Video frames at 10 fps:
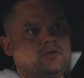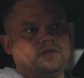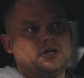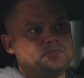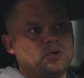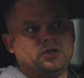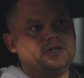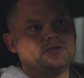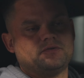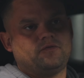the first pull and it
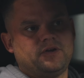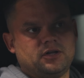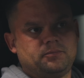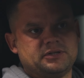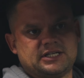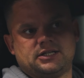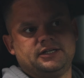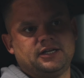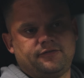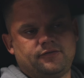doesn't feel particularly
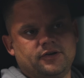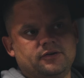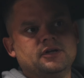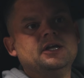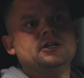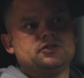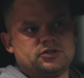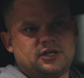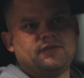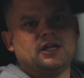different,
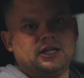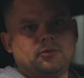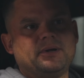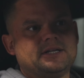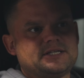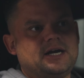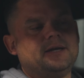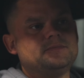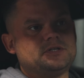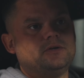just give it a little bit of
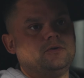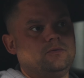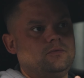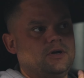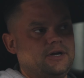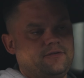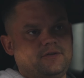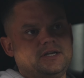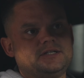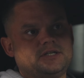time to for
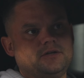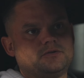the ECU